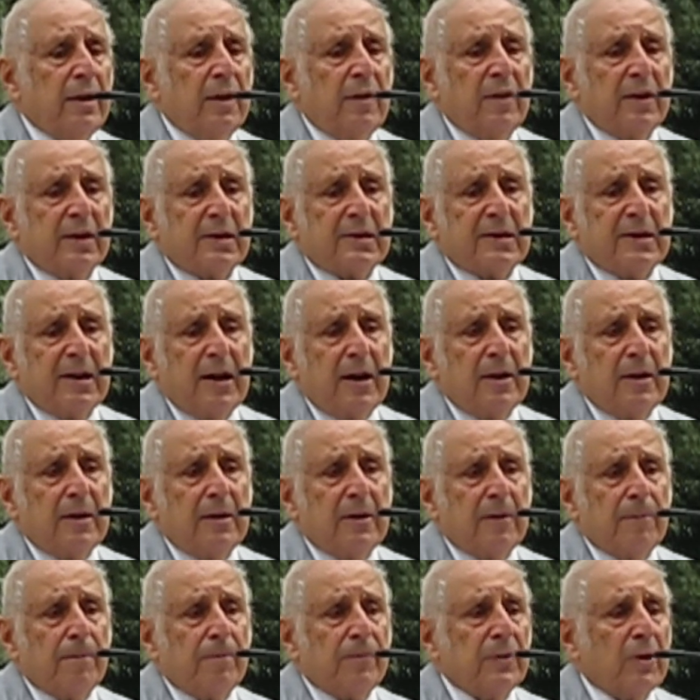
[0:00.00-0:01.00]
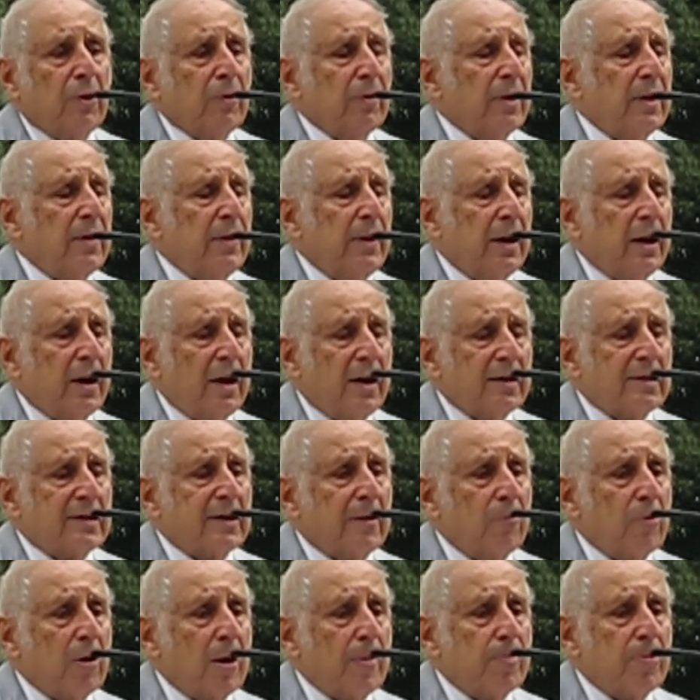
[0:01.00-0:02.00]
in the Senate, they're in the House
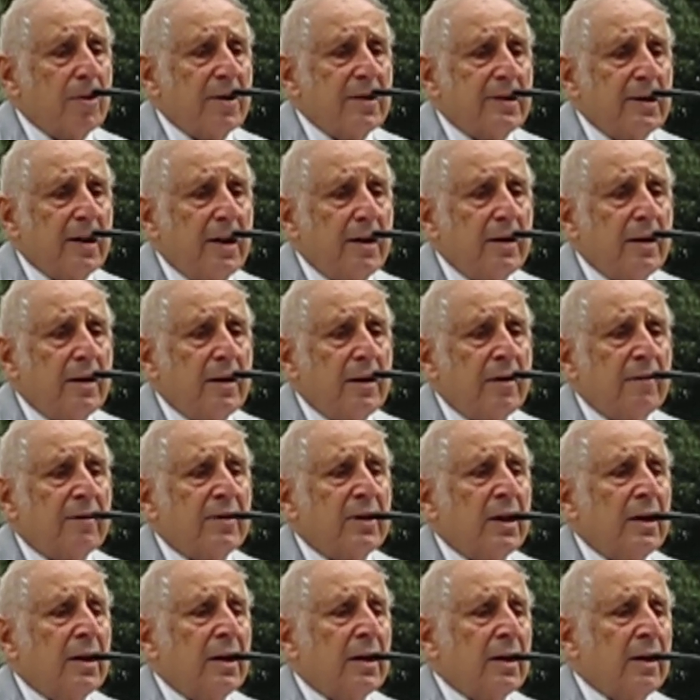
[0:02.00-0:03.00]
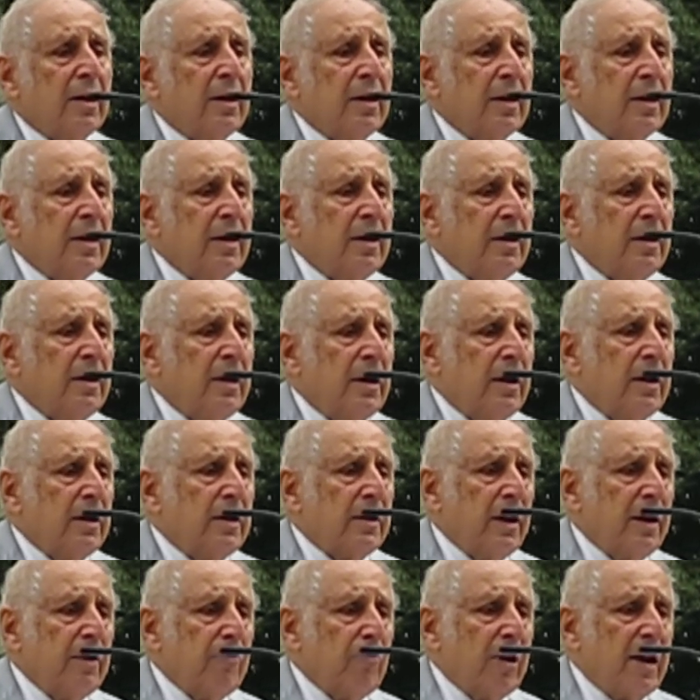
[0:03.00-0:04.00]
of Representatives,
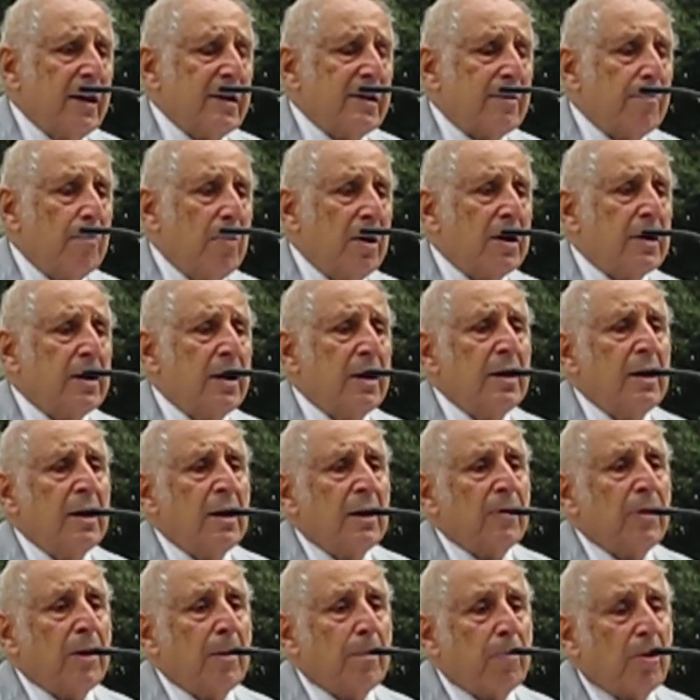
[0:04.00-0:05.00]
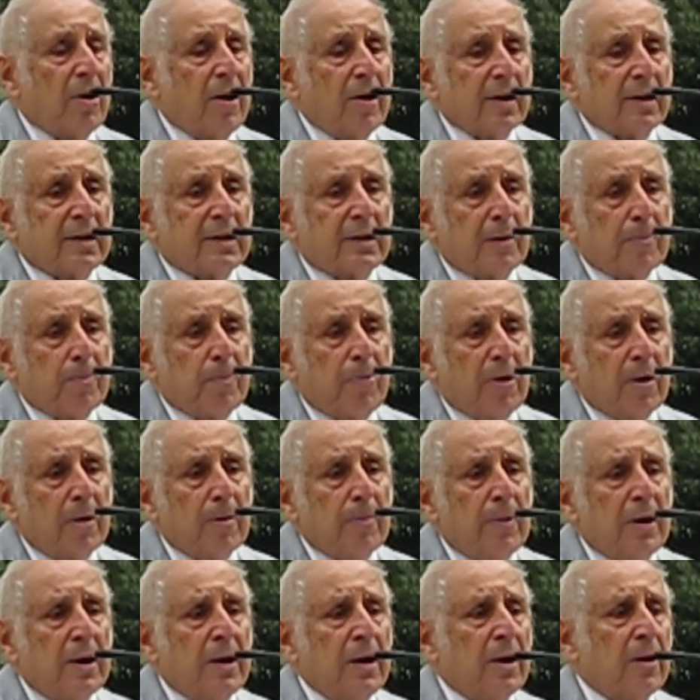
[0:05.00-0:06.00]
raise money, the Parks
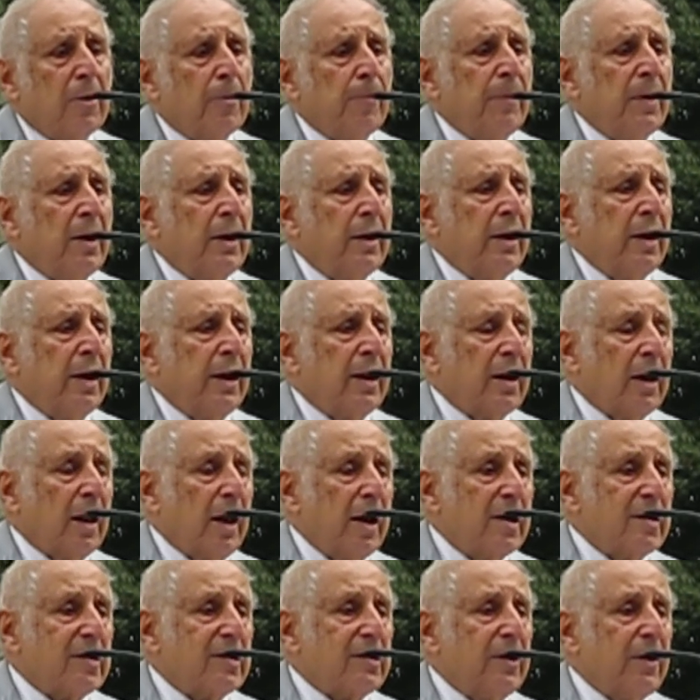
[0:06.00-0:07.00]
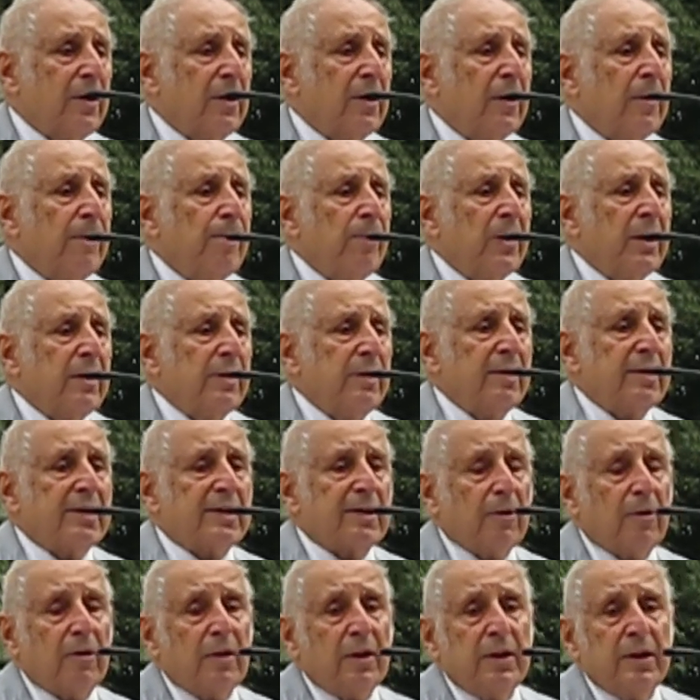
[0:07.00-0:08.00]
Department helped, and last year you
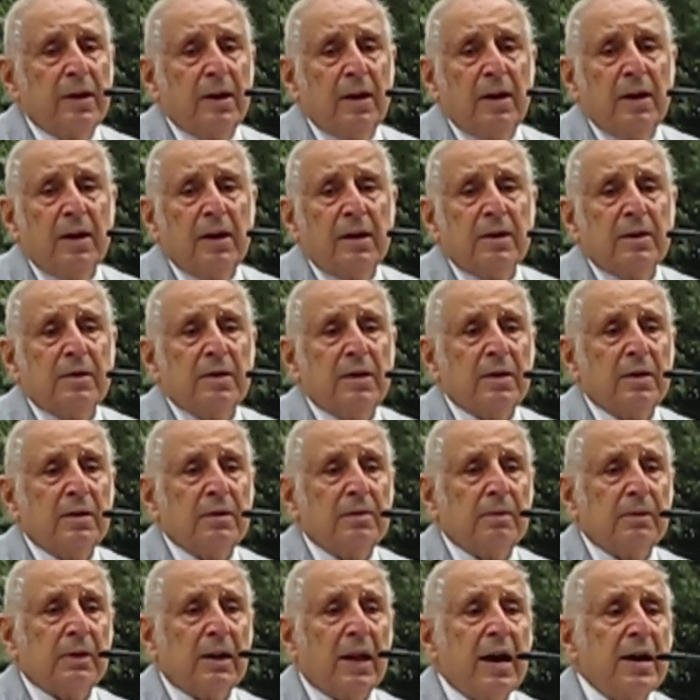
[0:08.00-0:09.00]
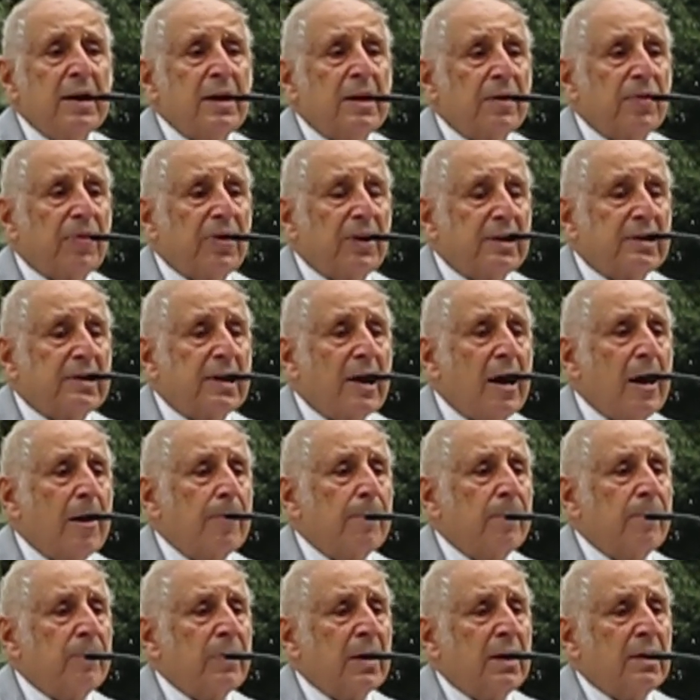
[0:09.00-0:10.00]
saw the light at the top
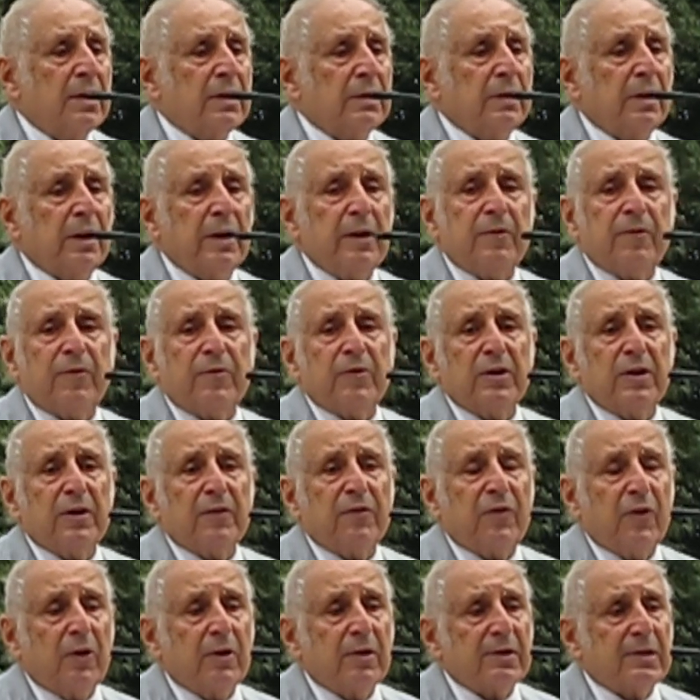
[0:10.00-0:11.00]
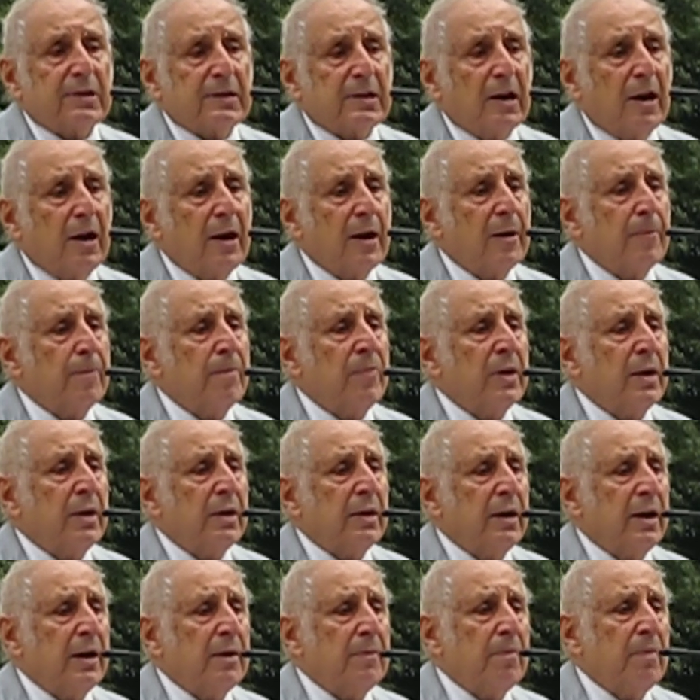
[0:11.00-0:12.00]
lit for the first time
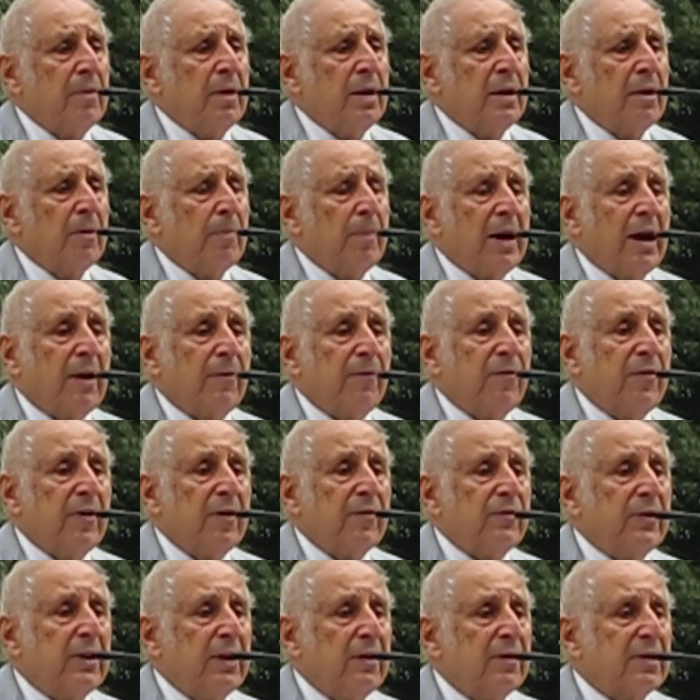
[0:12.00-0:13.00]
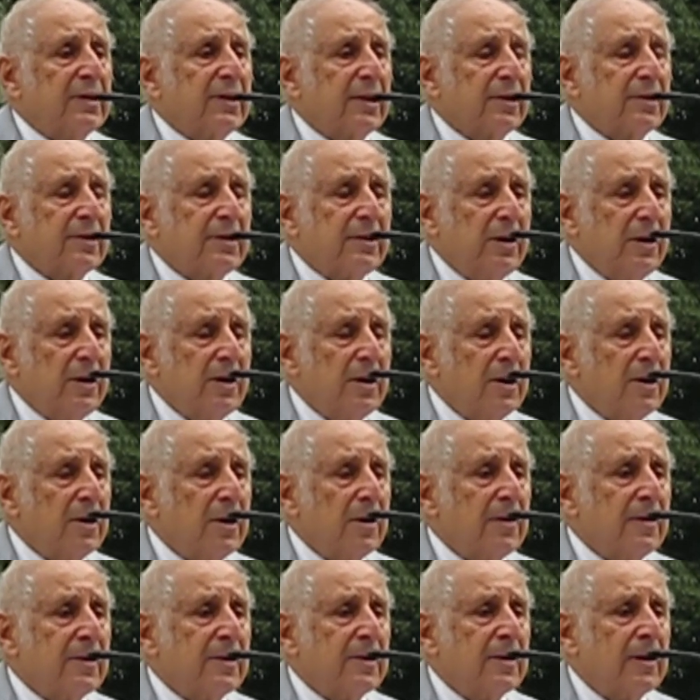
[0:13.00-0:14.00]
in about 50, 60
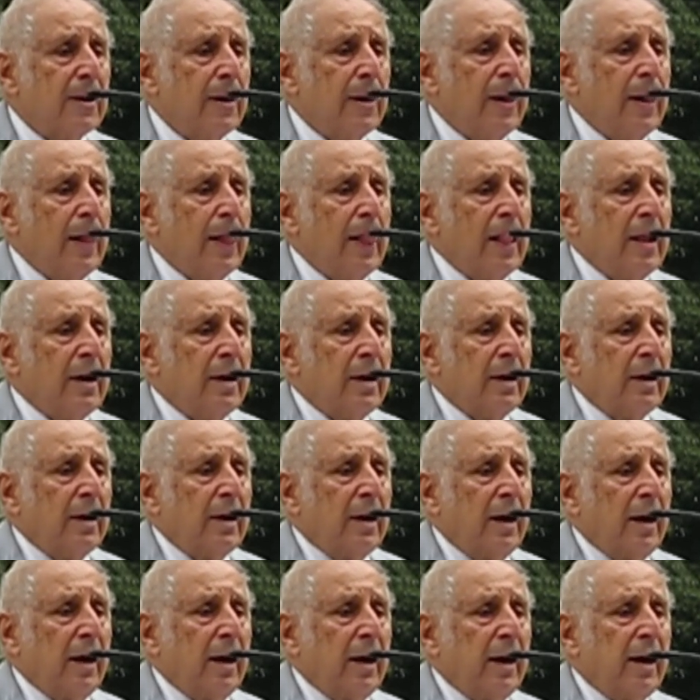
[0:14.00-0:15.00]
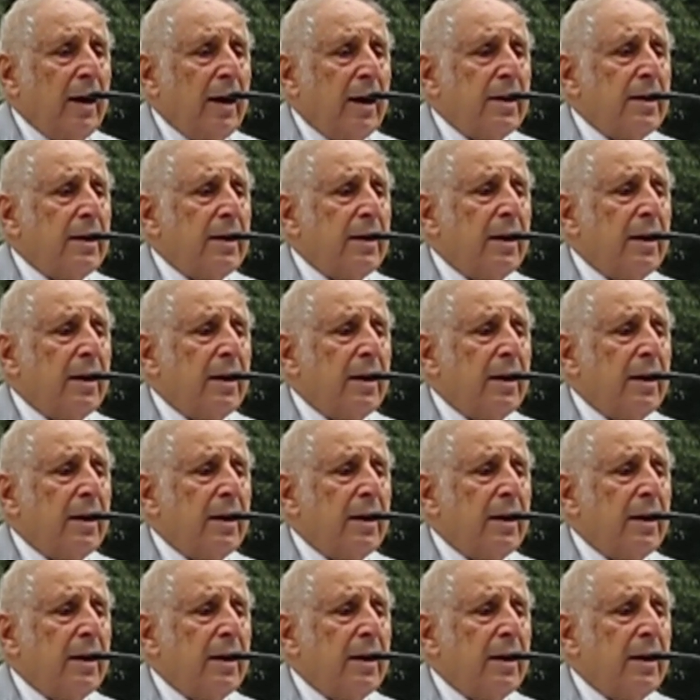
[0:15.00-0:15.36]
years. And